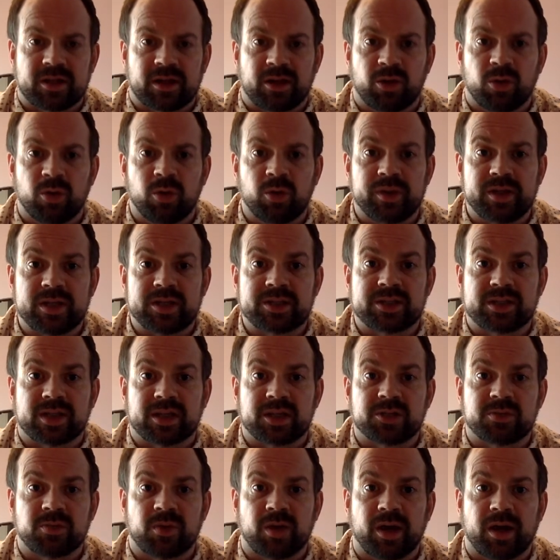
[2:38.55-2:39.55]
All of these
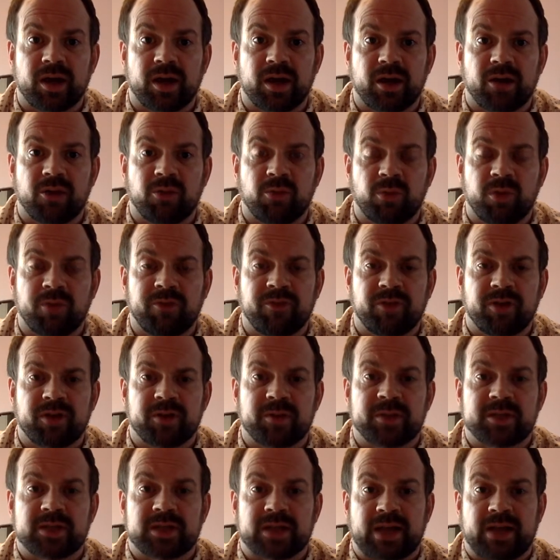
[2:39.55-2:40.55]
things where we
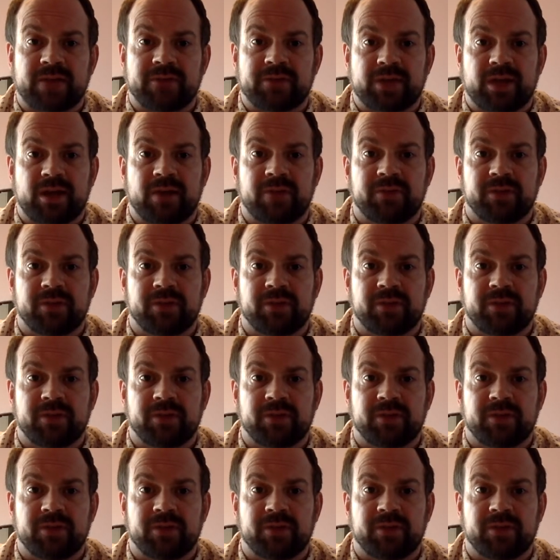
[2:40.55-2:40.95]
fundamentally have to have